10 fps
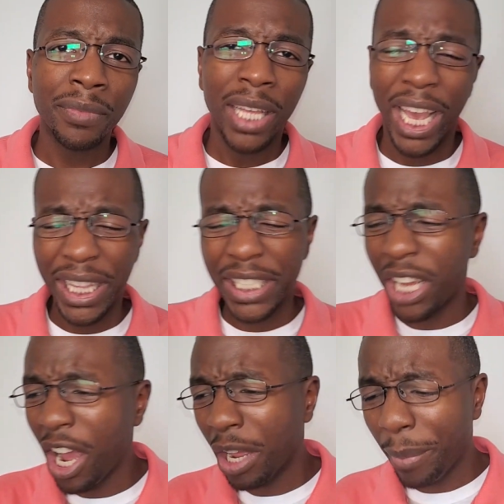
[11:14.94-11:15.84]
And they
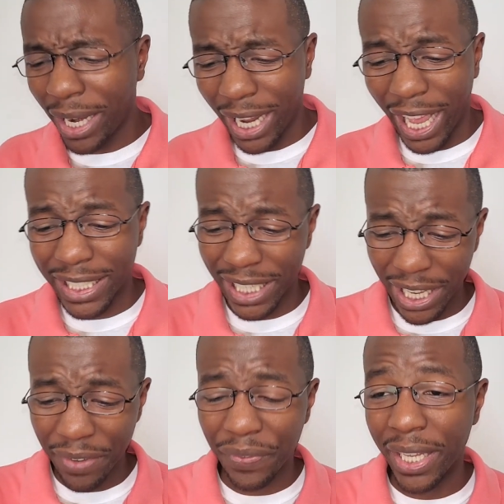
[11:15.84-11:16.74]
talk about it as
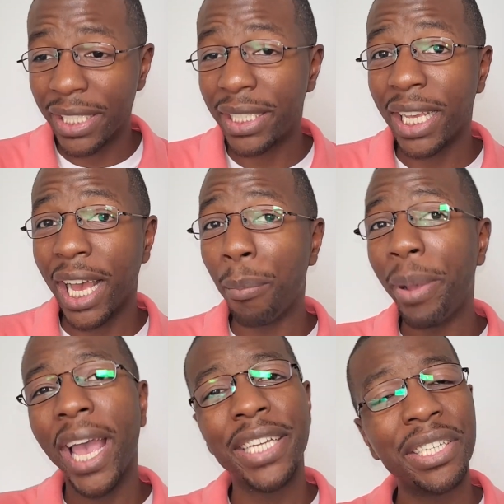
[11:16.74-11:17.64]
if it's a
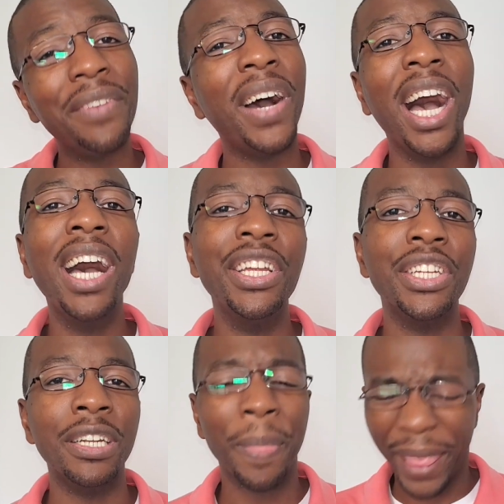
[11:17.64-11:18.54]
badge of
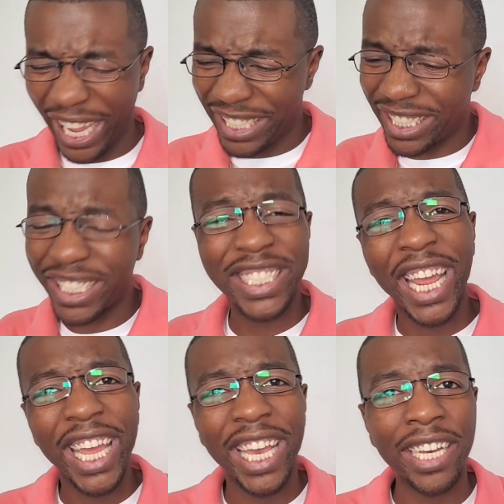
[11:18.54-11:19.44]
honor
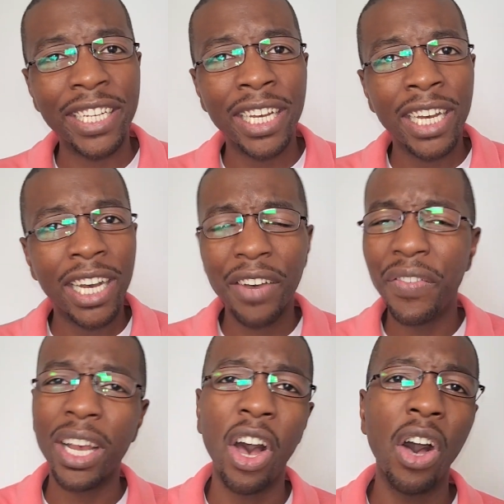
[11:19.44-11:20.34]
instead of a
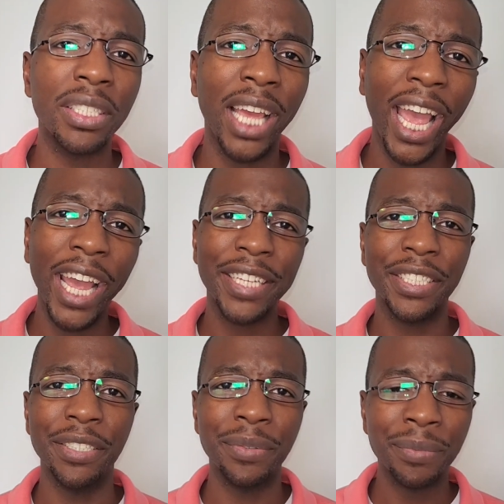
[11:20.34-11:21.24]
call to
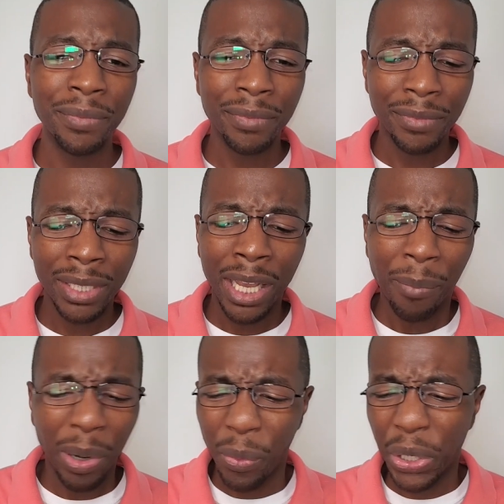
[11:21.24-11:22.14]
action.
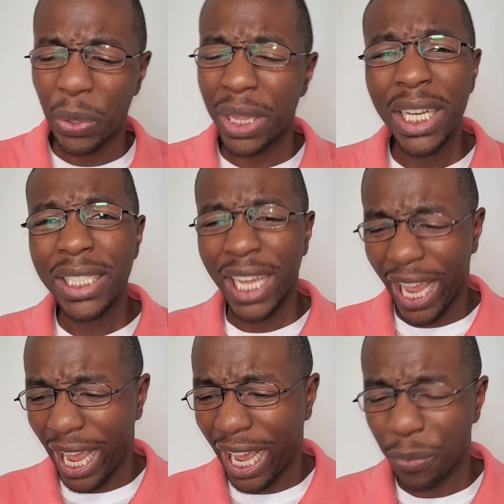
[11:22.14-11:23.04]
But when you look
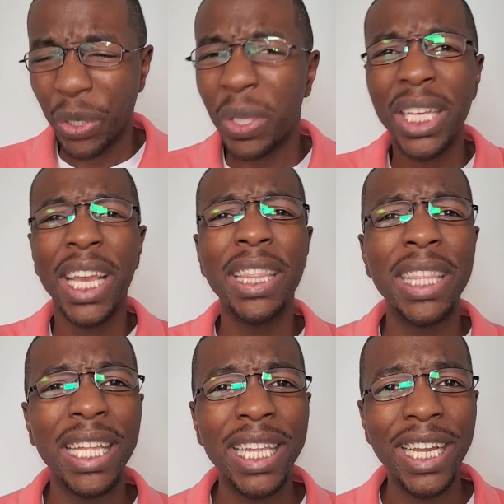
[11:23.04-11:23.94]
at the
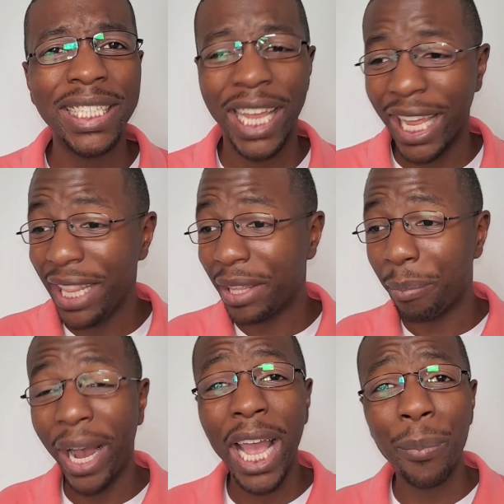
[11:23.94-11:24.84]
elect in the
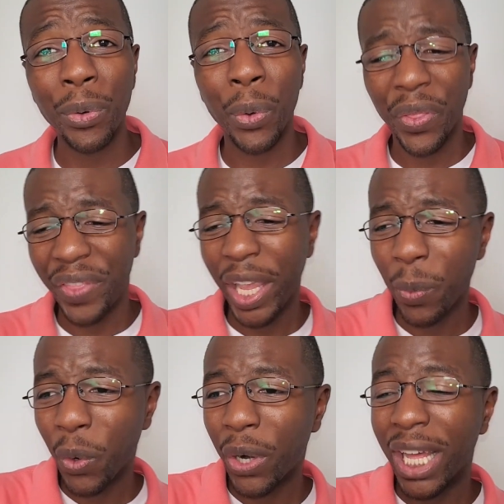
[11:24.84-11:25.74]
Bible, they
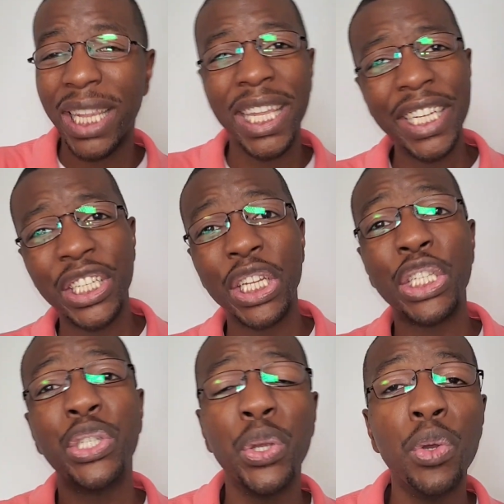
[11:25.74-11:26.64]
were elected
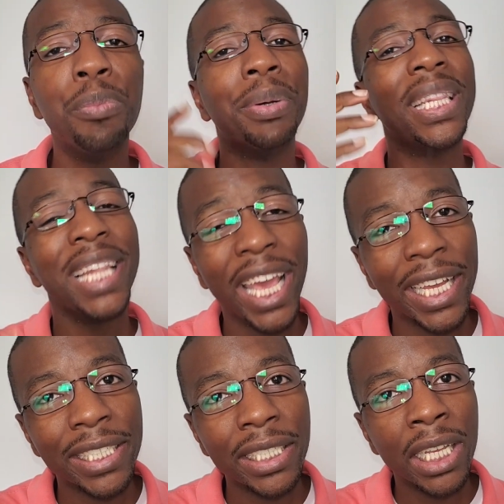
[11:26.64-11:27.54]
to
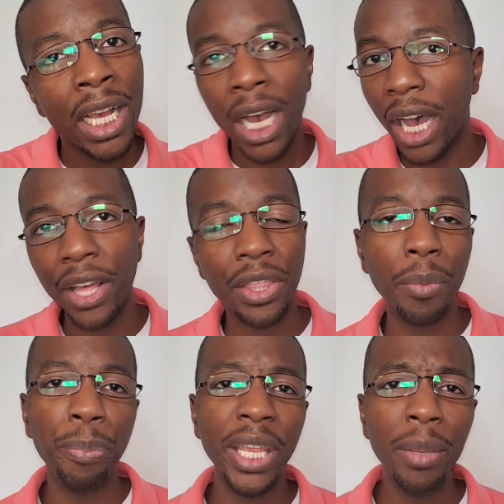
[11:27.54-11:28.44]
bless other
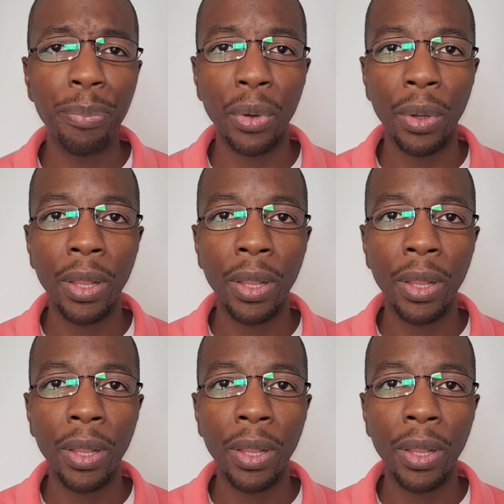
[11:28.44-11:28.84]
people,